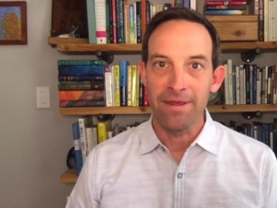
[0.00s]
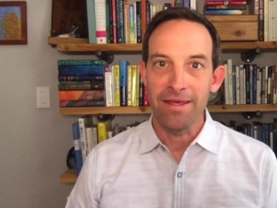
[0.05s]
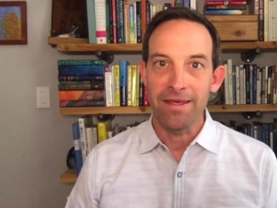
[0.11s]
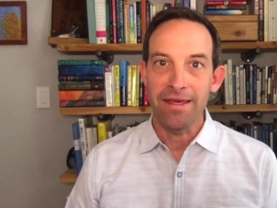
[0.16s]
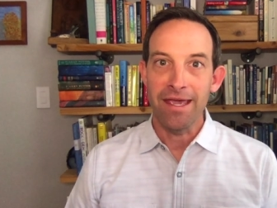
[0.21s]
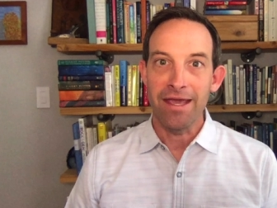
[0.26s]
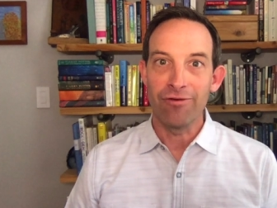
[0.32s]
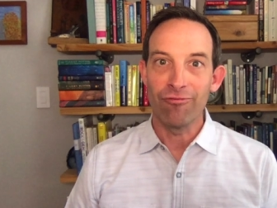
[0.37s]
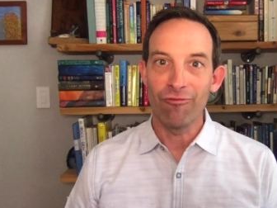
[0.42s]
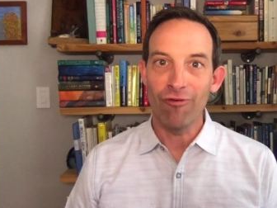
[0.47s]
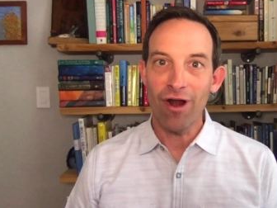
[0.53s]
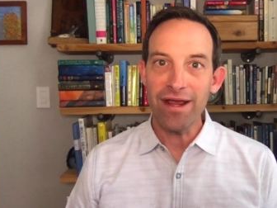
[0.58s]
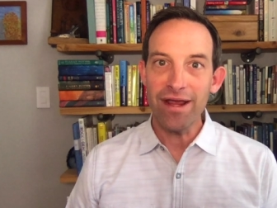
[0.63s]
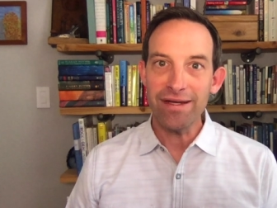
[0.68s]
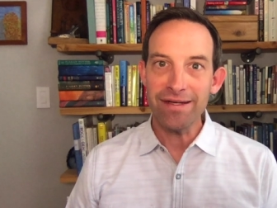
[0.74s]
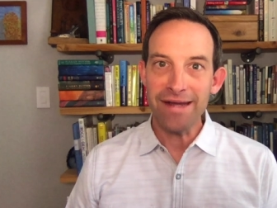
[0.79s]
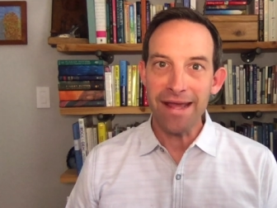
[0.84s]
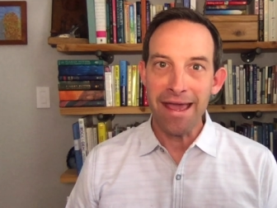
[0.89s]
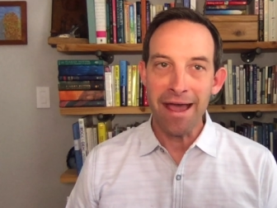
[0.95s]
And right
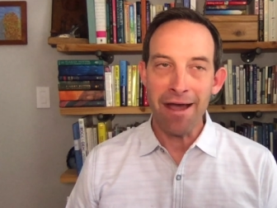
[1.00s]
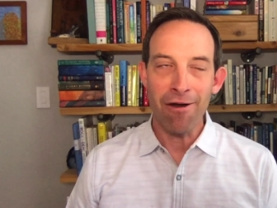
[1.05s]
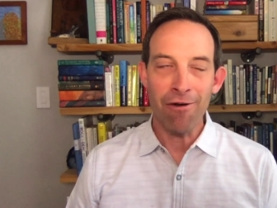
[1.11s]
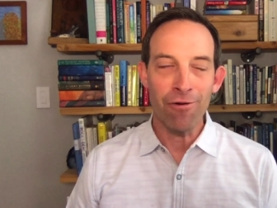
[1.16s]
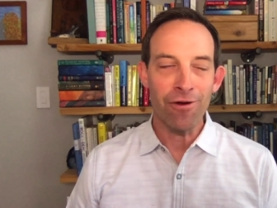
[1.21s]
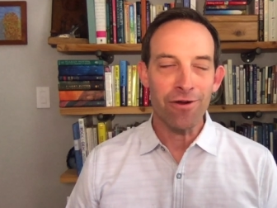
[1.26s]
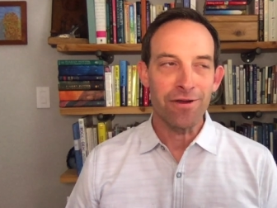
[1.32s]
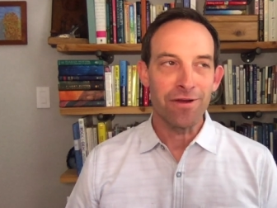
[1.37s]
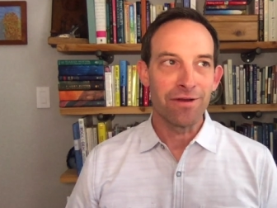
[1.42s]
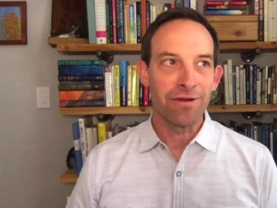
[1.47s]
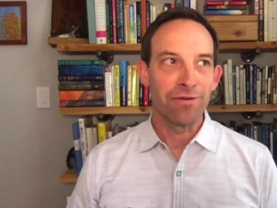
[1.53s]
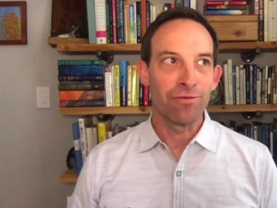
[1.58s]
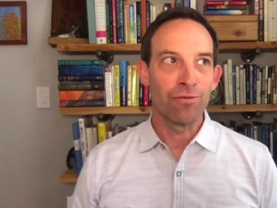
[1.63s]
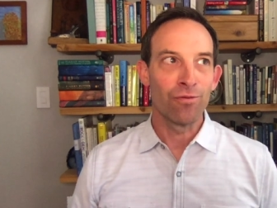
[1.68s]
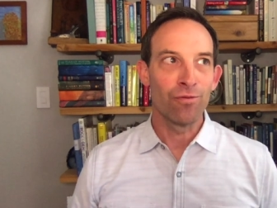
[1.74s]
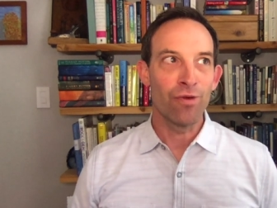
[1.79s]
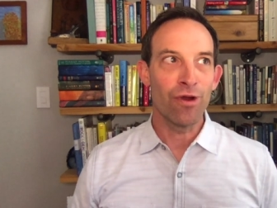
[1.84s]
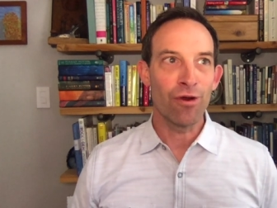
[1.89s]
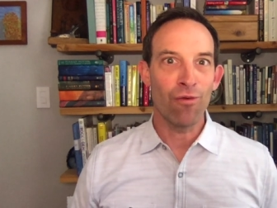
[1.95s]
now,
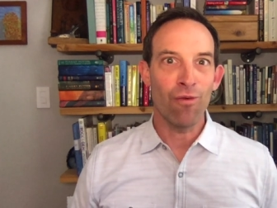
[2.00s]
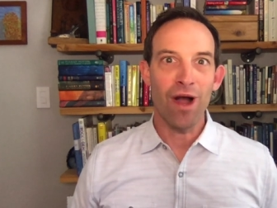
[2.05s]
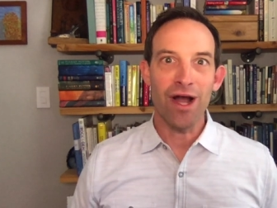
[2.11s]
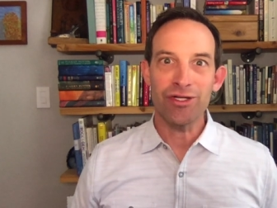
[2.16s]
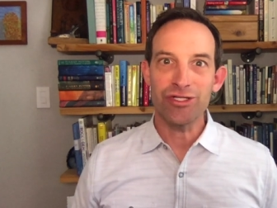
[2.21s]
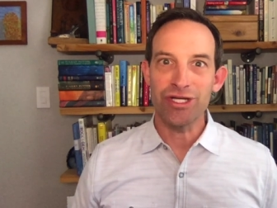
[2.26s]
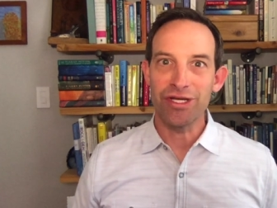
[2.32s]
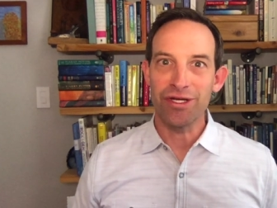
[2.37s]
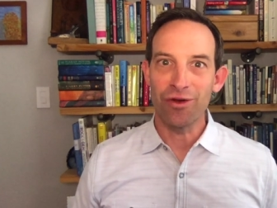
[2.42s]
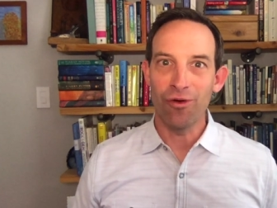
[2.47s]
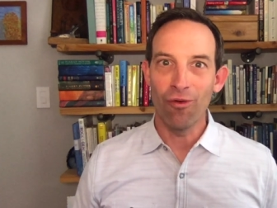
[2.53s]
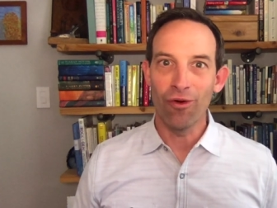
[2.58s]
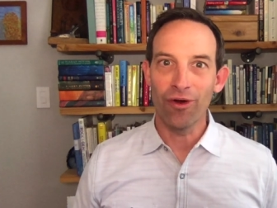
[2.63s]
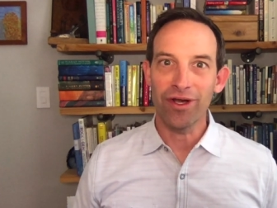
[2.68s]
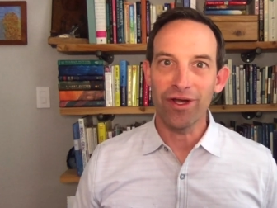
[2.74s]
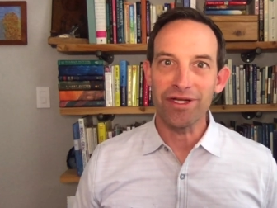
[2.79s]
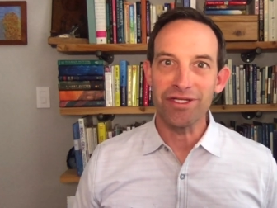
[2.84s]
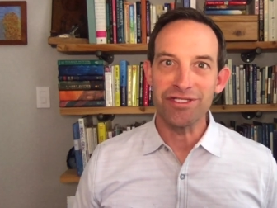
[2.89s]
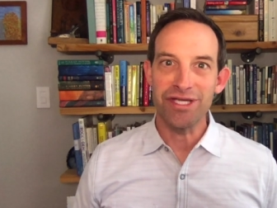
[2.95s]
we are watching
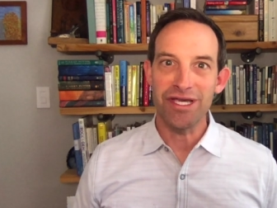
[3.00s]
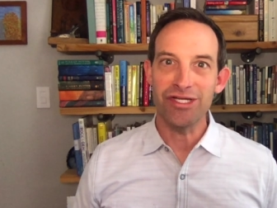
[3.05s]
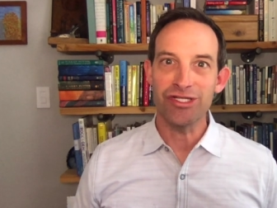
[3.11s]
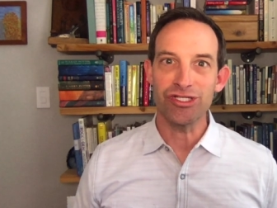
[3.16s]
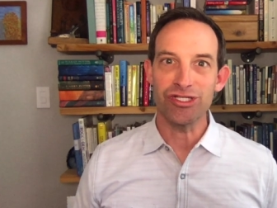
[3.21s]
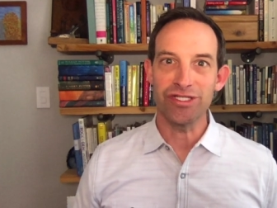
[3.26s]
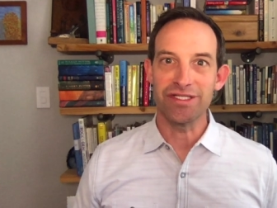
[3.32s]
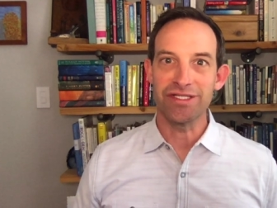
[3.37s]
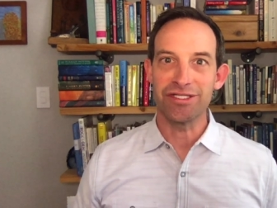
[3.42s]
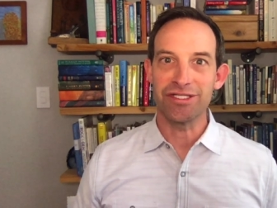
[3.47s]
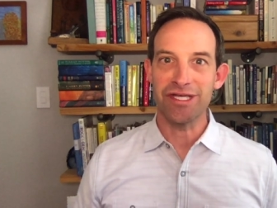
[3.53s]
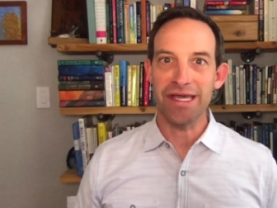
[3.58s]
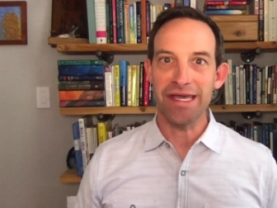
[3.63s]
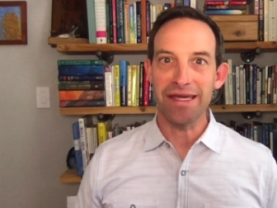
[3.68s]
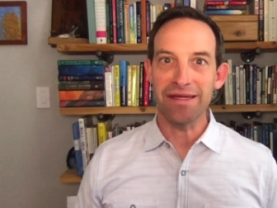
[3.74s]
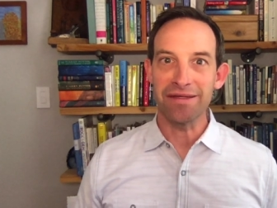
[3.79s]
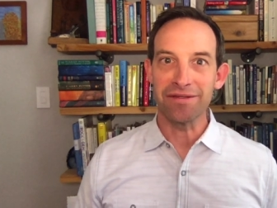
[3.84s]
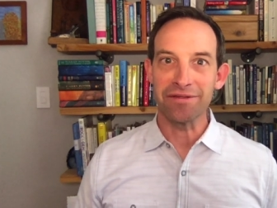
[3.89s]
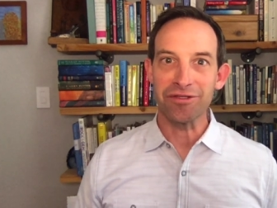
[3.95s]
organizations
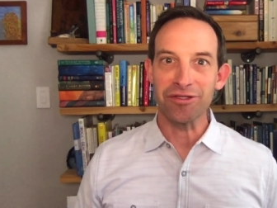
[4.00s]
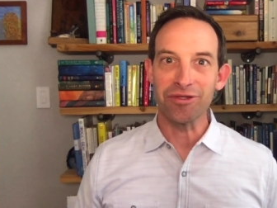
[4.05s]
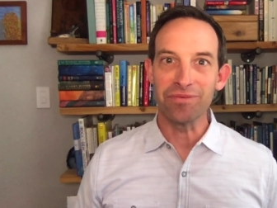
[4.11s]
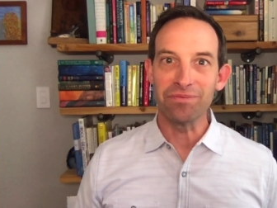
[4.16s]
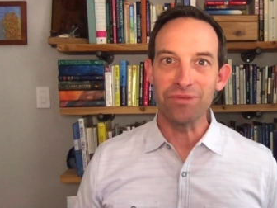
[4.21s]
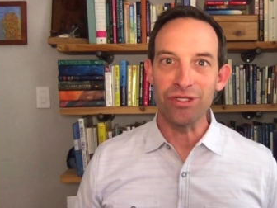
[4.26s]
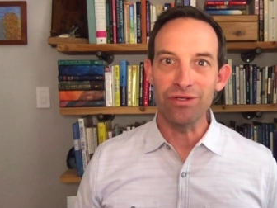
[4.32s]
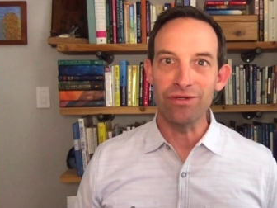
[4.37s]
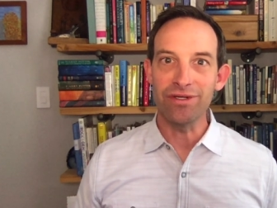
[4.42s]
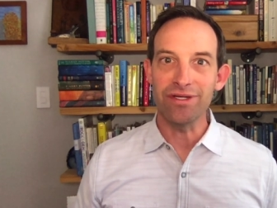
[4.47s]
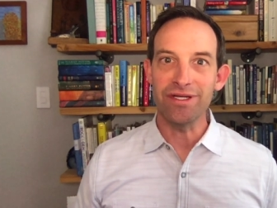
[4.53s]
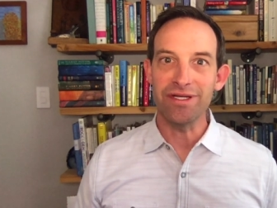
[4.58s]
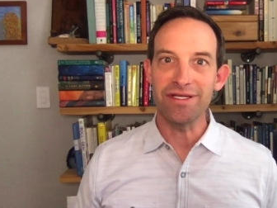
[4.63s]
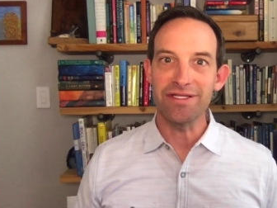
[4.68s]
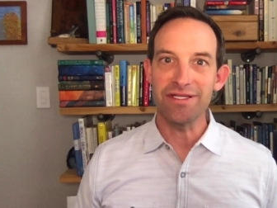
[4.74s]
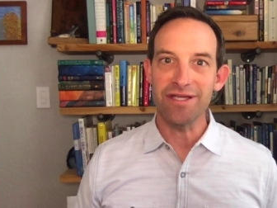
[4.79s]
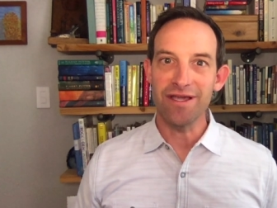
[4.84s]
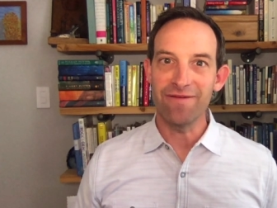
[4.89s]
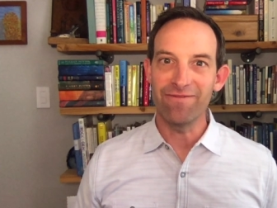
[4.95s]
and
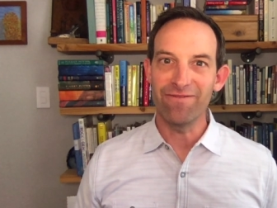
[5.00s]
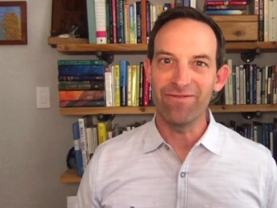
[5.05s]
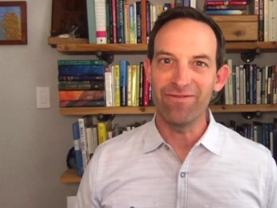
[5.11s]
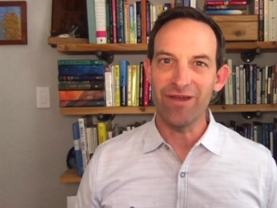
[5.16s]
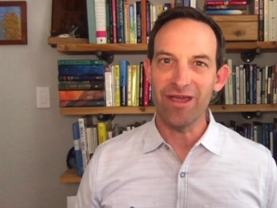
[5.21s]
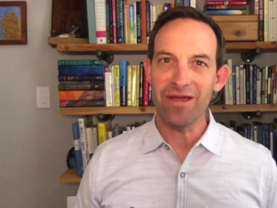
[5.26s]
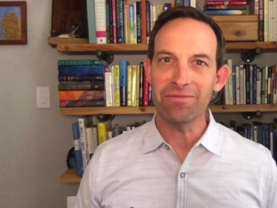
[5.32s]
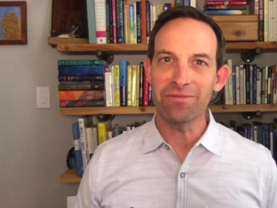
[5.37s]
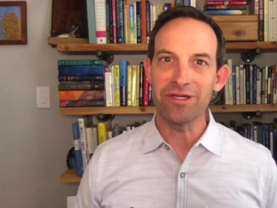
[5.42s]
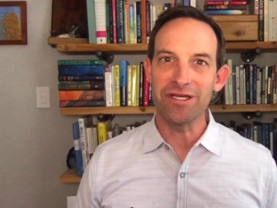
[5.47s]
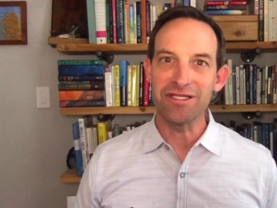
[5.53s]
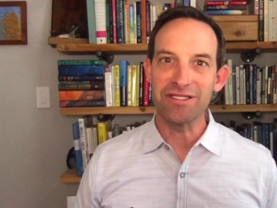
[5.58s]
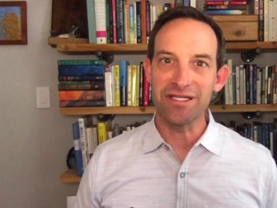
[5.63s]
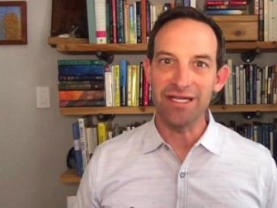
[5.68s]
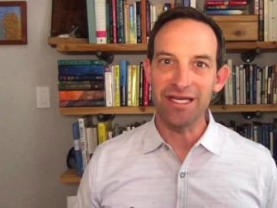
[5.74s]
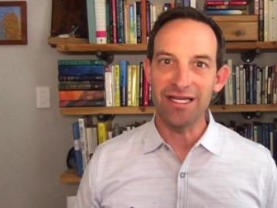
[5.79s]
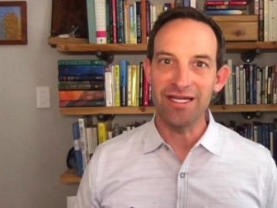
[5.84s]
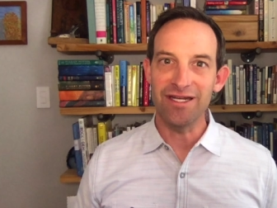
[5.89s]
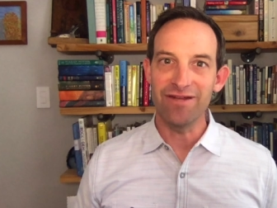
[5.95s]
communities and families and
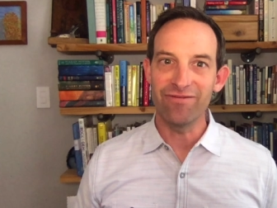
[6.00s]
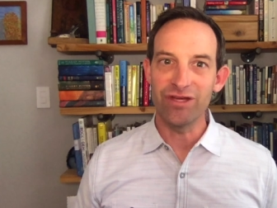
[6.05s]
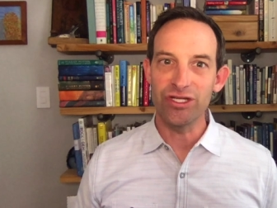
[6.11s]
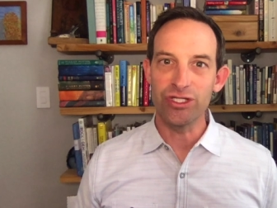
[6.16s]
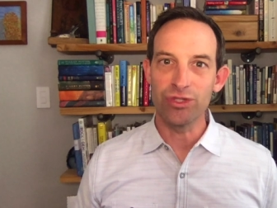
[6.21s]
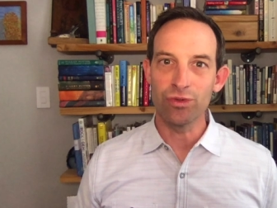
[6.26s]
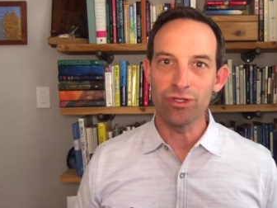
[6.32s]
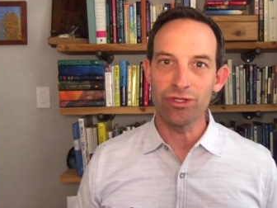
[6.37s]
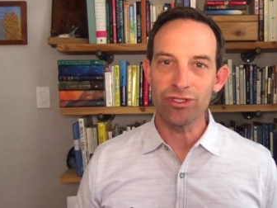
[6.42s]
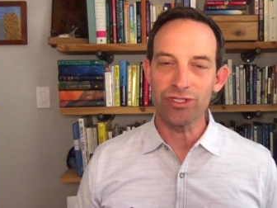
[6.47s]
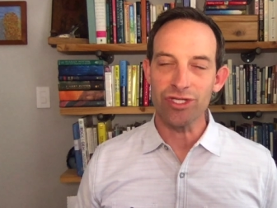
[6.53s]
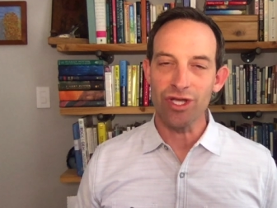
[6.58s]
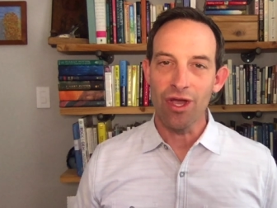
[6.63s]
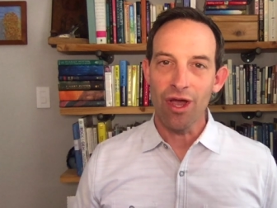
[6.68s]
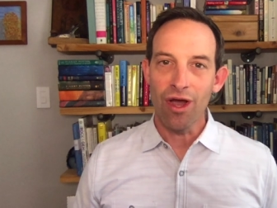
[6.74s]
individuals